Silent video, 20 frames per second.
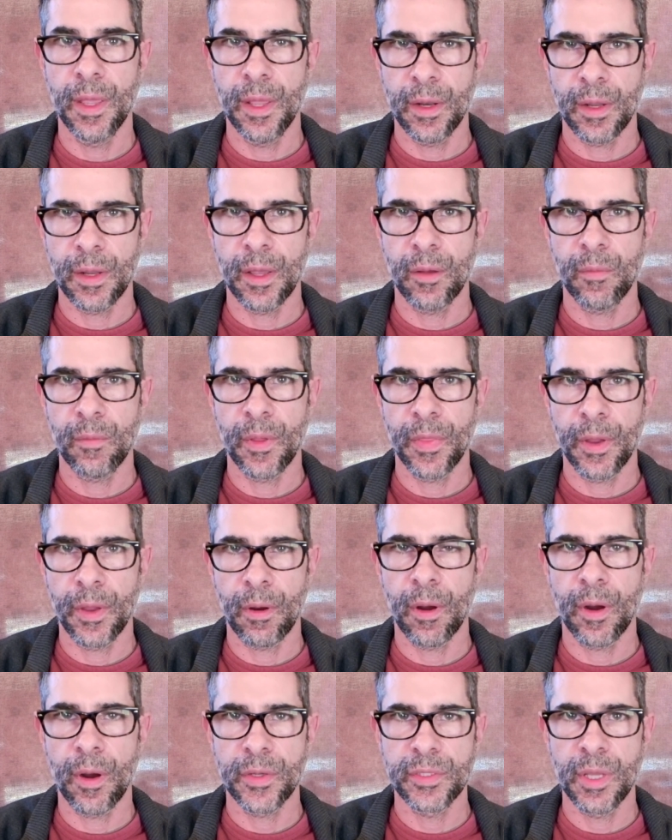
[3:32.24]
Now, there
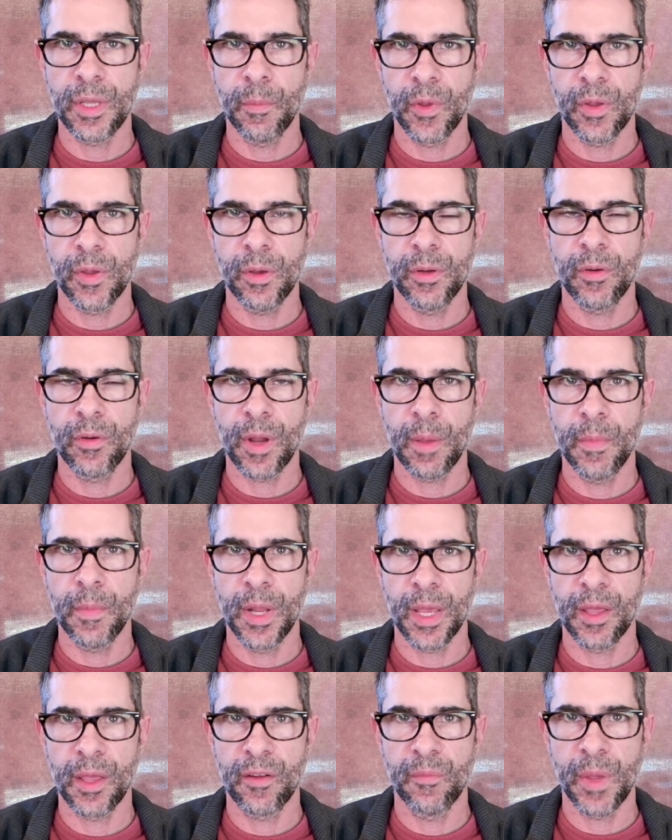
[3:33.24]
are some good
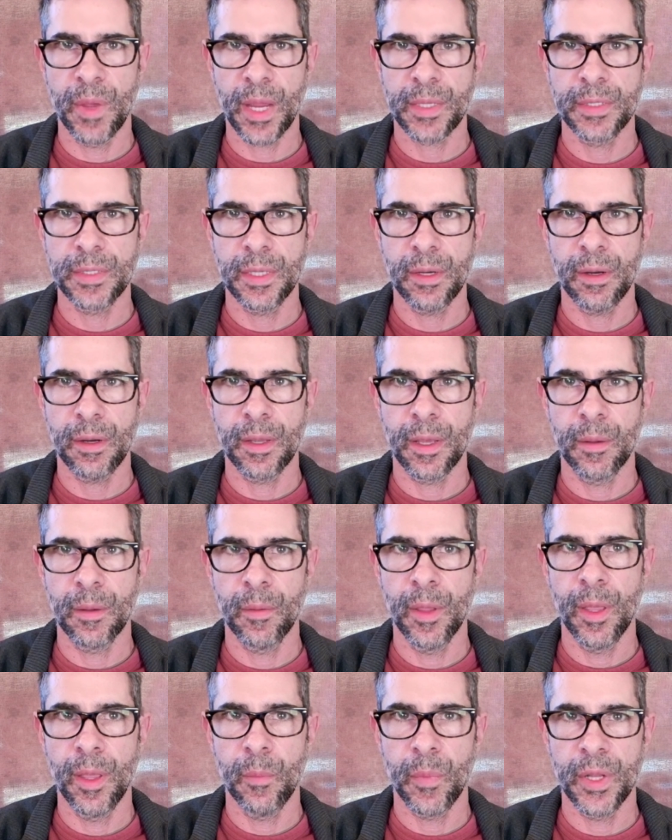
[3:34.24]
gram-negative bacteria,
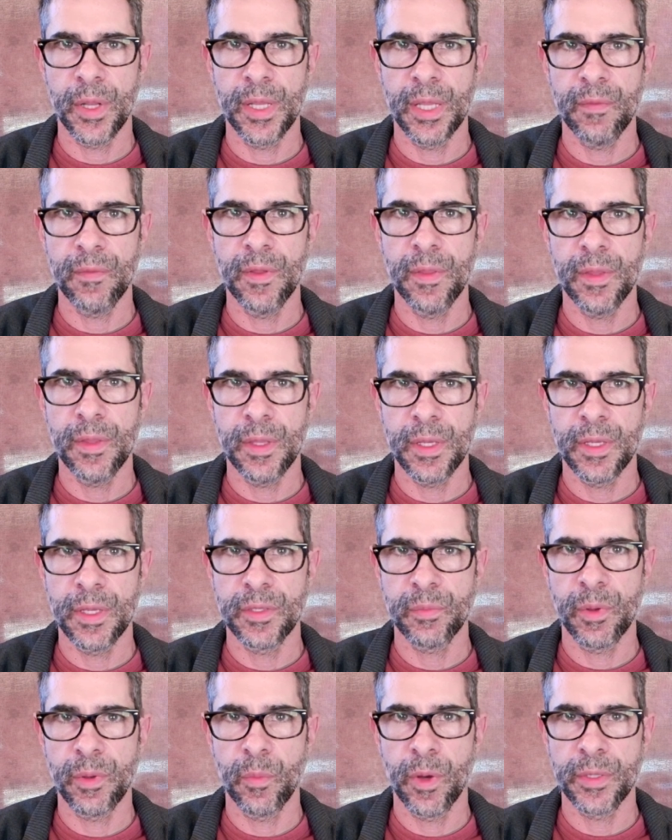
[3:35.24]
but even
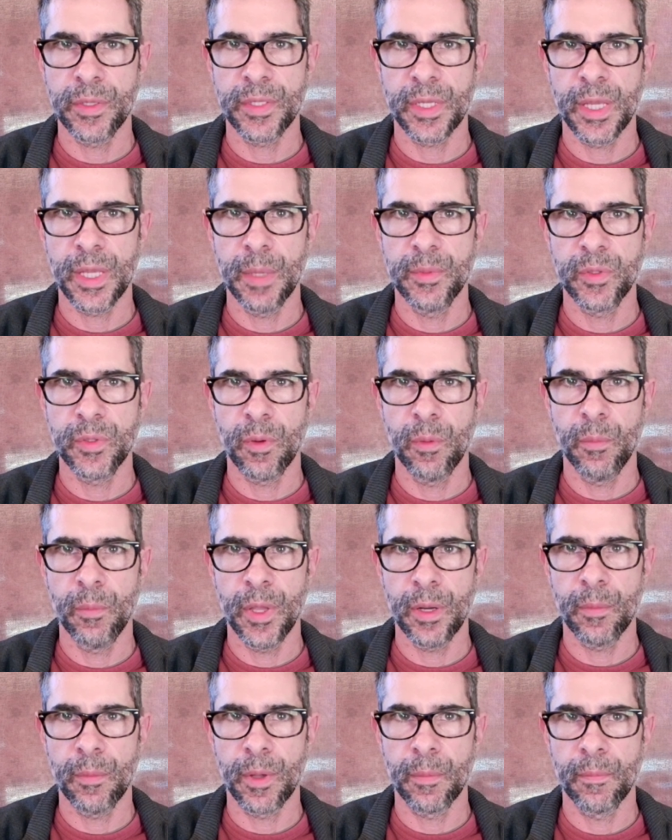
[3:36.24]
these we want to keep to a
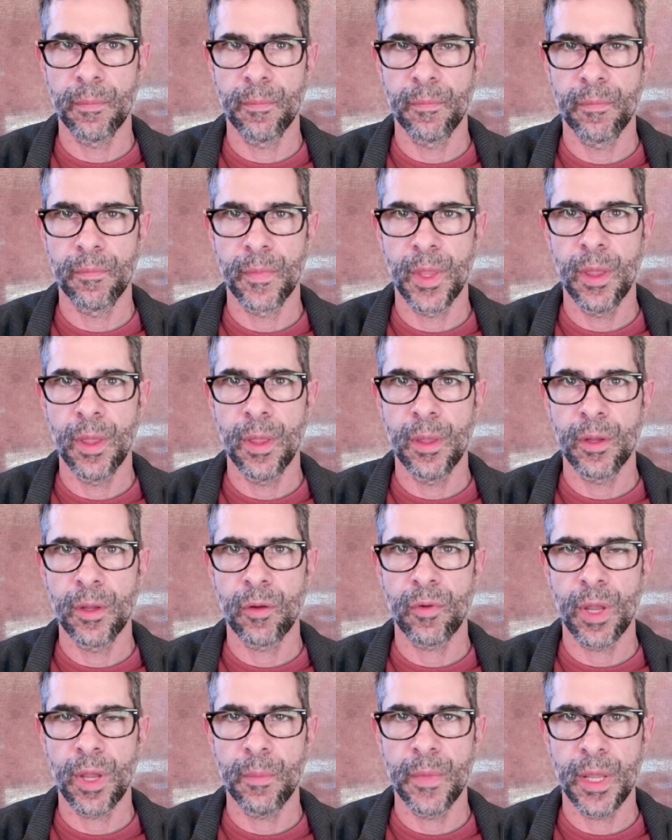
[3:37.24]
minimum.
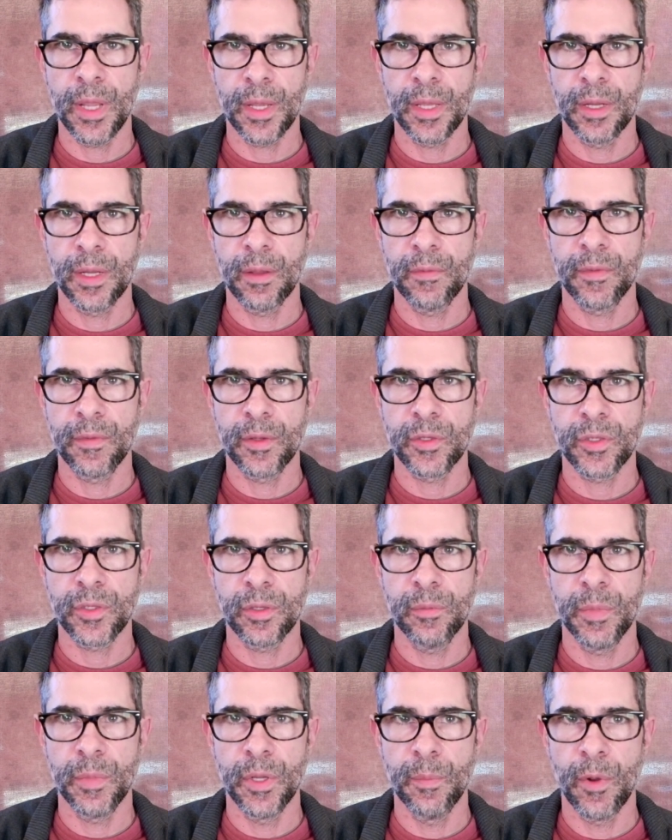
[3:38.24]
Gram-negative
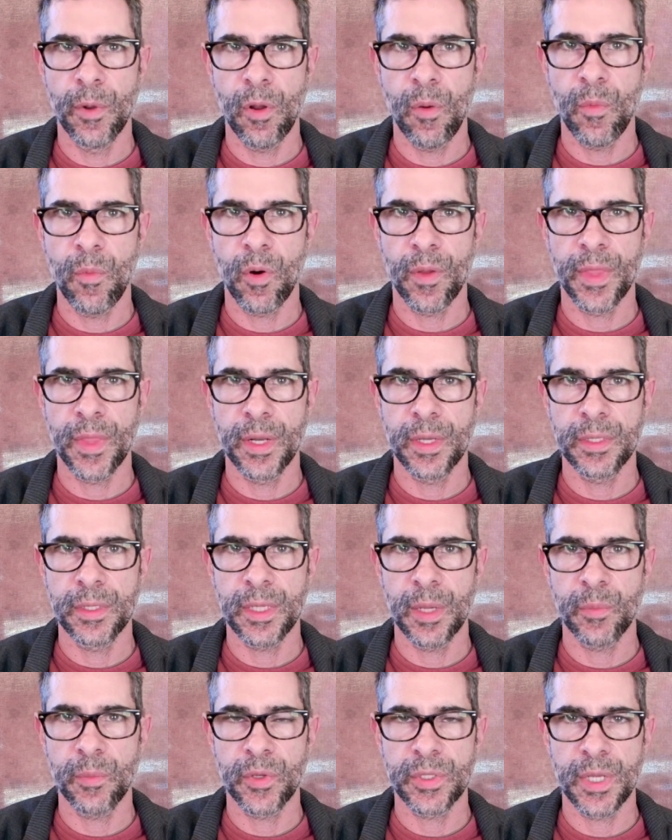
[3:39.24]
should be no more than
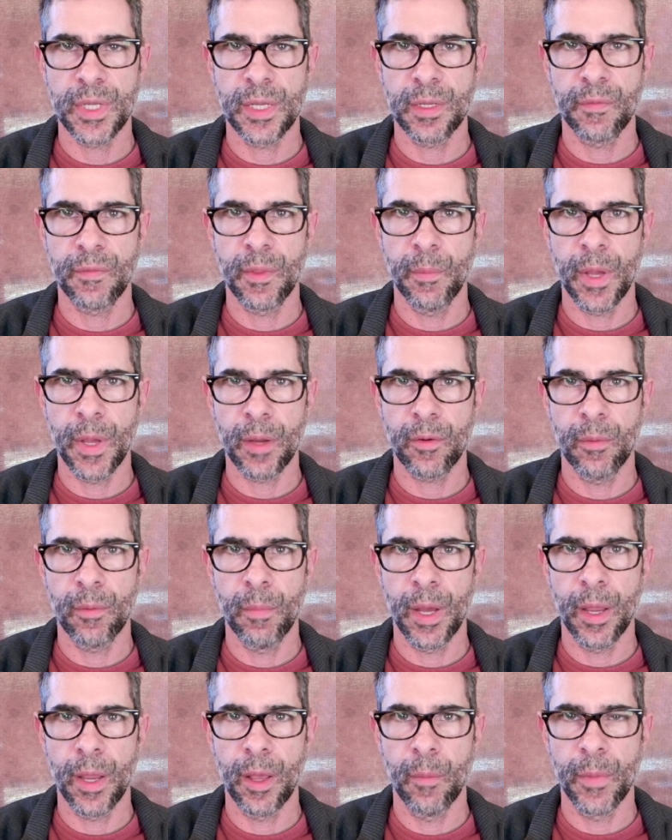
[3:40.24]
10% of the
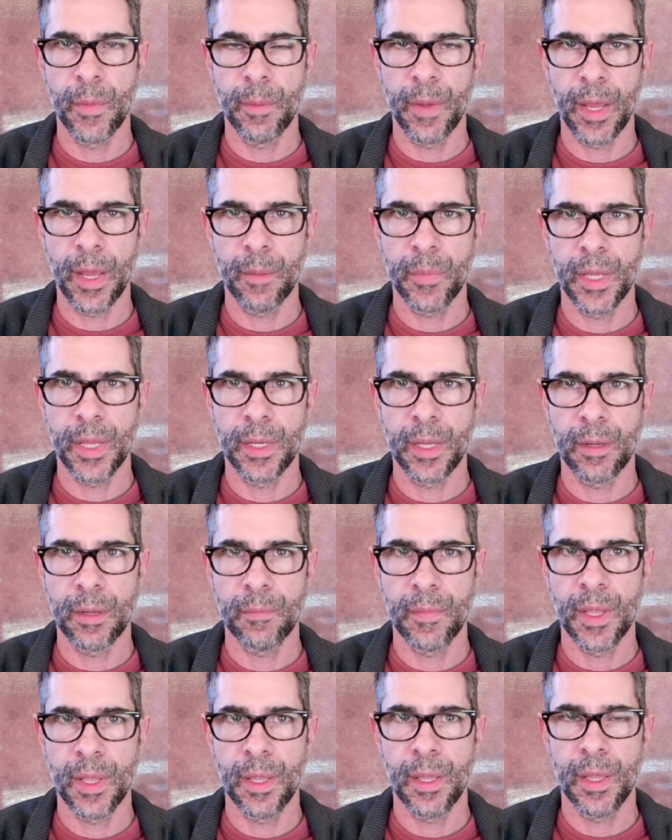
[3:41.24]
microbiome, in my opinion.
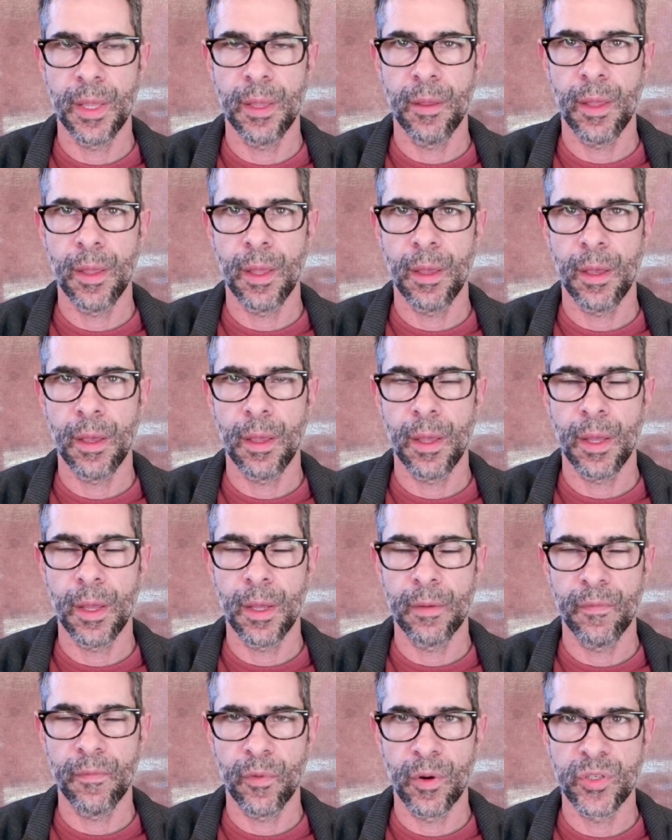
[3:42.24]

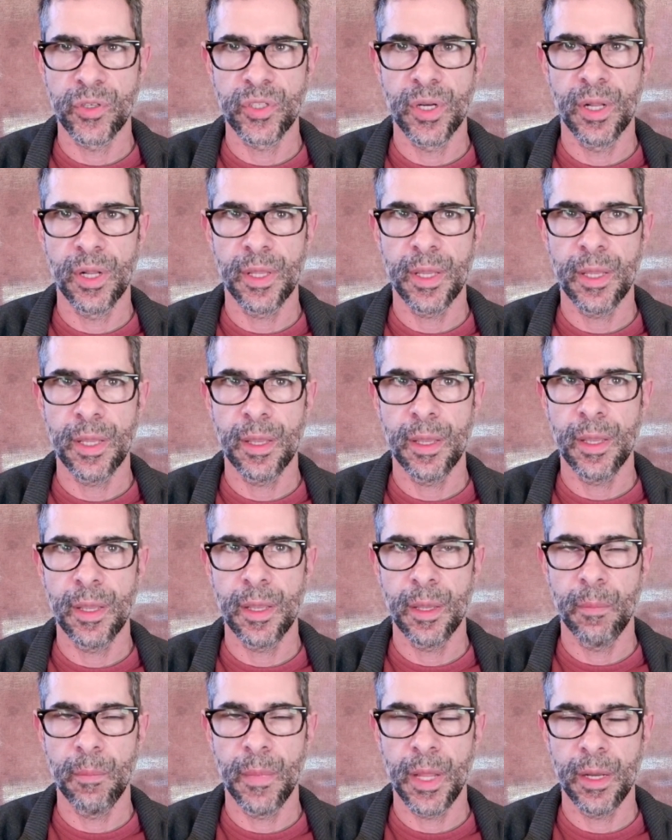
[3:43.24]
Unfortunately,
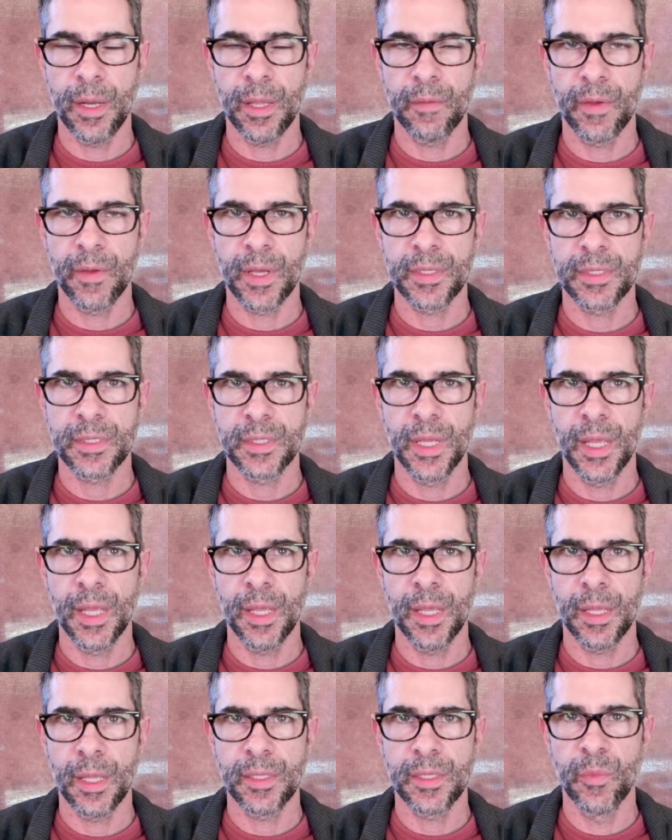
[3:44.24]
in many of us,
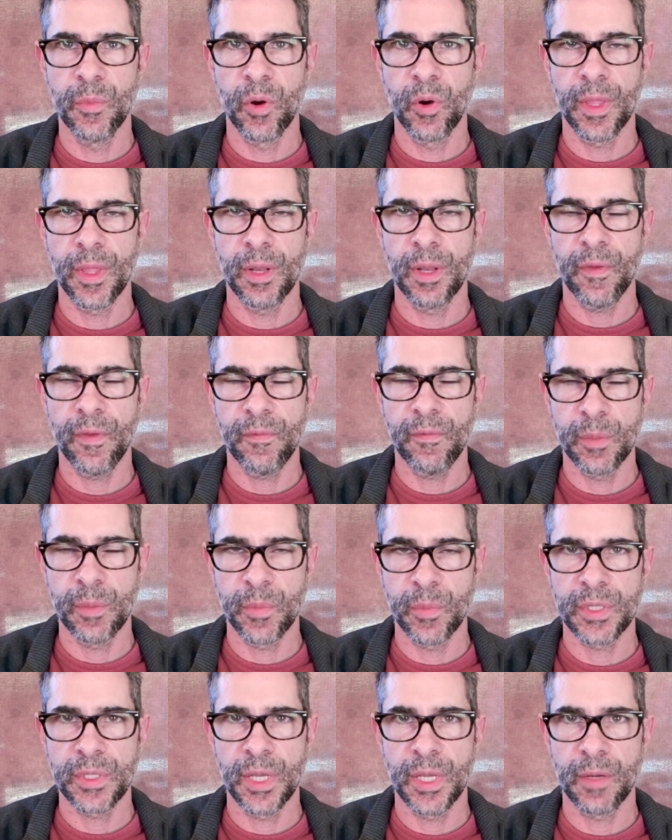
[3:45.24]
it's more than
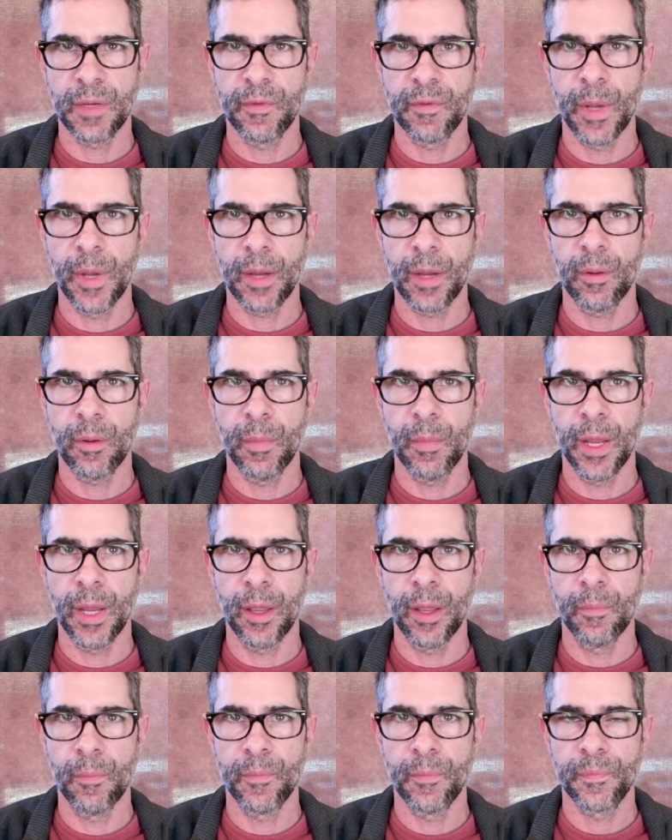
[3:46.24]
50% of our
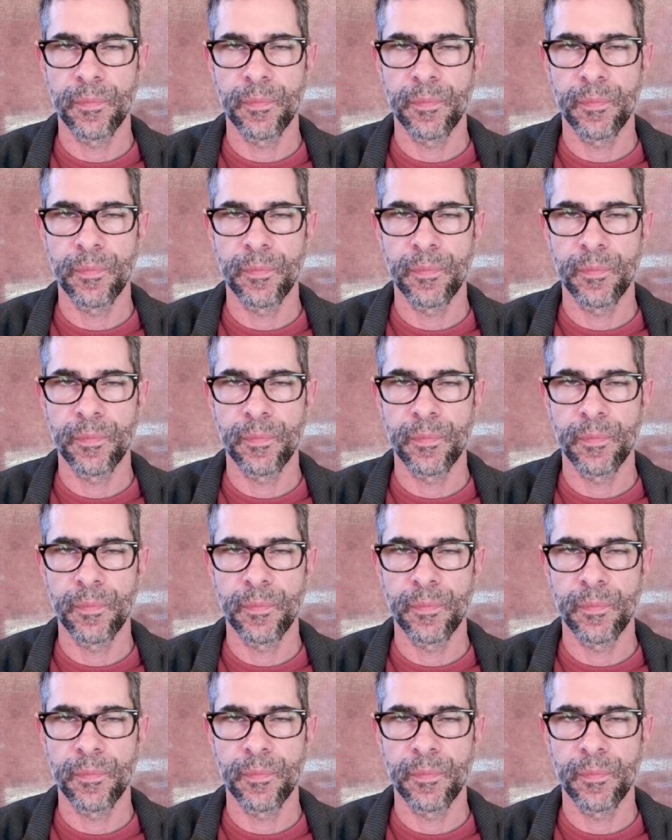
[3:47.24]
microbiome.